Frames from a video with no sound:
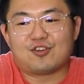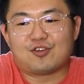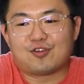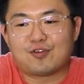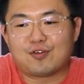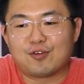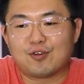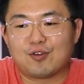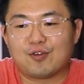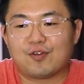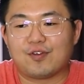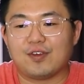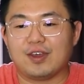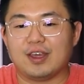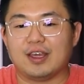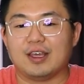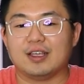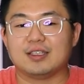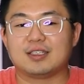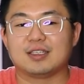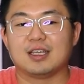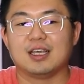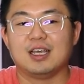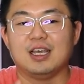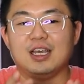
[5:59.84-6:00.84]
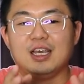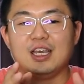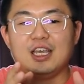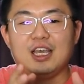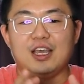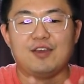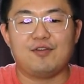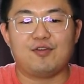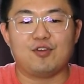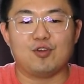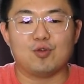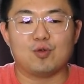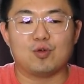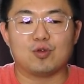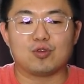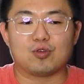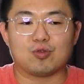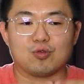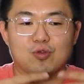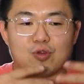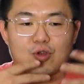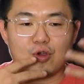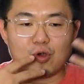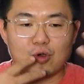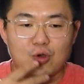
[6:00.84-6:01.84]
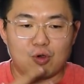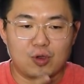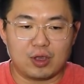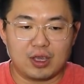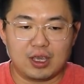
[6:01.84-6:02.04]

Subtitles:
truth is, if you were to go